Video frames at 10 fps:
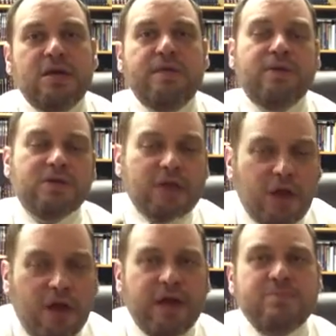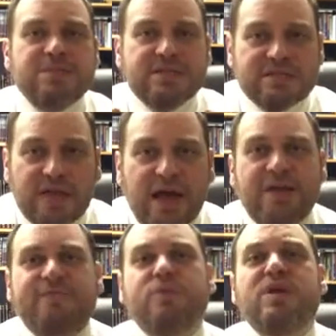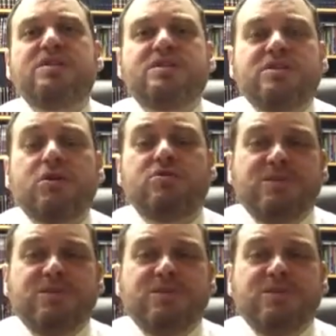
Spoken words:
And there are times in life when it's so